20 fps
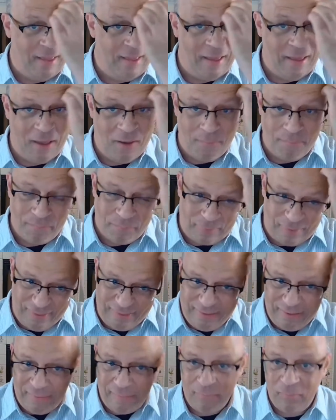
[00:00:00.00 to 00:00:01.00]

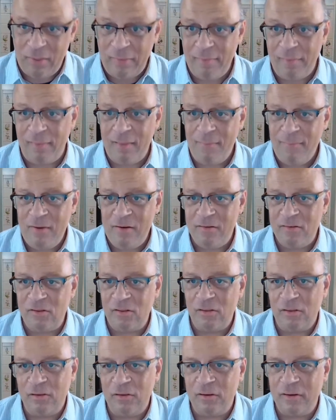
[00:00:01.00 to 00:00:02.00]
Let me just
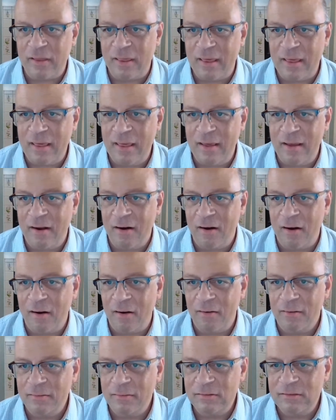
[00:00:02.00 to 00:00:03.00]
look
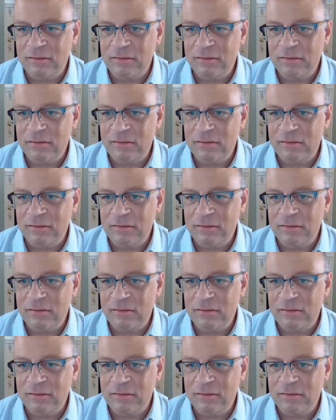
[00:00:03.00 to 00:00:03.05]
here.